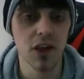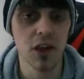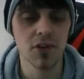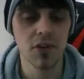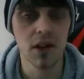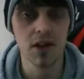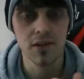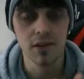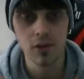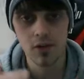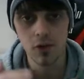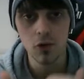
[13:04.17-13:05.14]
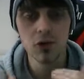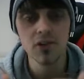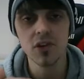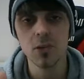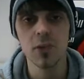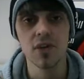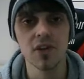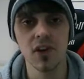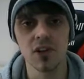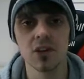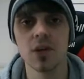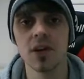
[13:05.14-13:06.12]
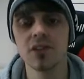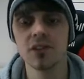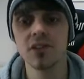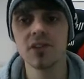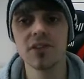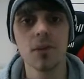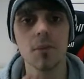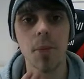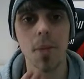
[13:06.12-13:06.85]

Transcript: another day. So it's always going to be fluctuations,